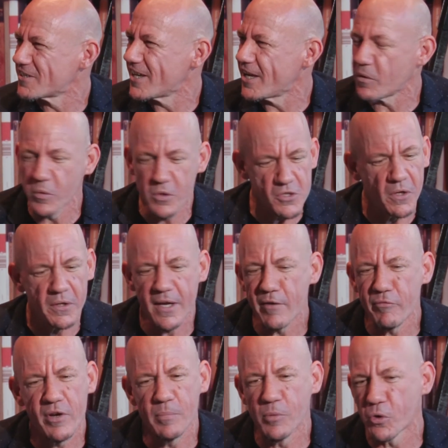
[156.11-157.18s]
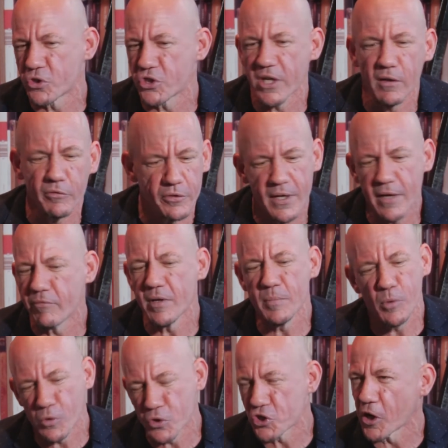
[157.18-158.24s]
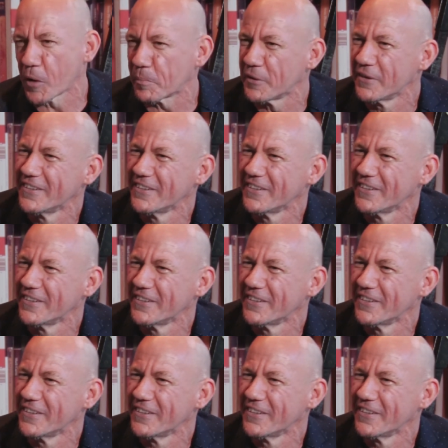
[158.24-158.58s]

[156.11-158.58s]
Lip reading: It was on every bookshelf and every bookshop.